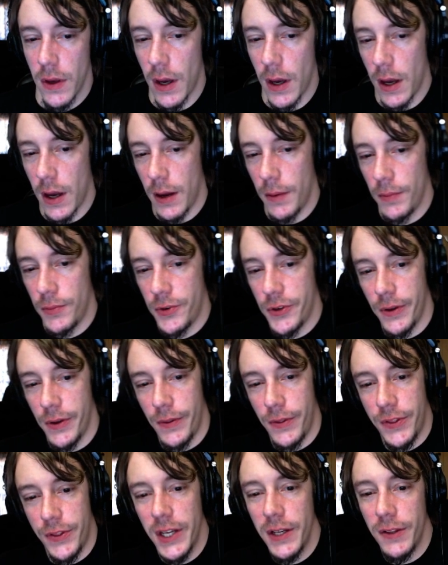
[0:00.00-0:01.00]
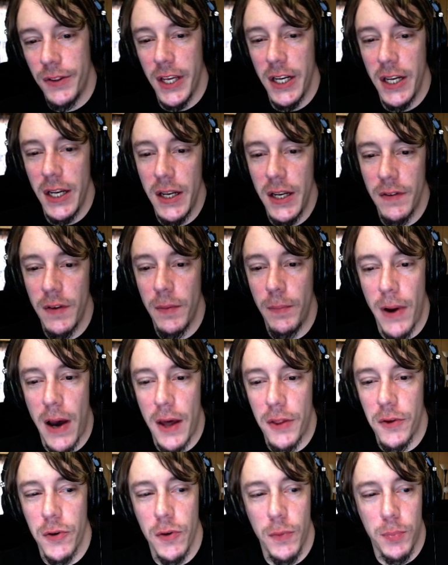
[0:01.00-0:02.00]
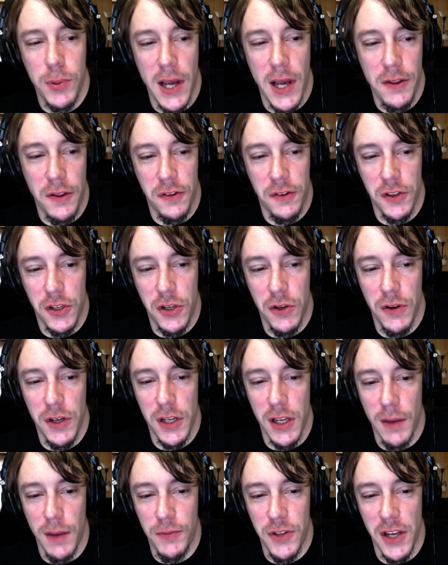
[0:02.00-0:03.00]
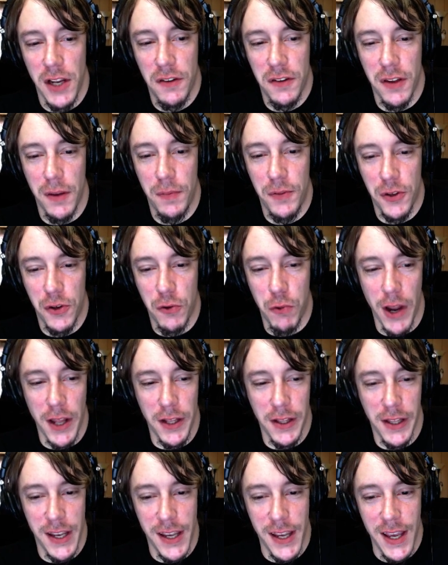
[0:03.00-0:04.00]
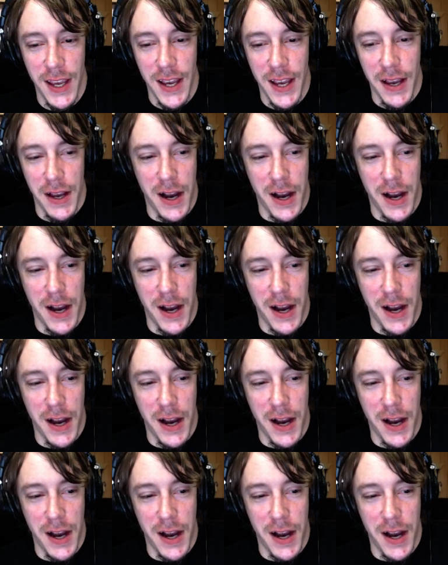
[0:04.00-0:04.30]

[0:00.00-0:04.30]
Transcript: Uh, they didn't even bother to apply the security update subsequently.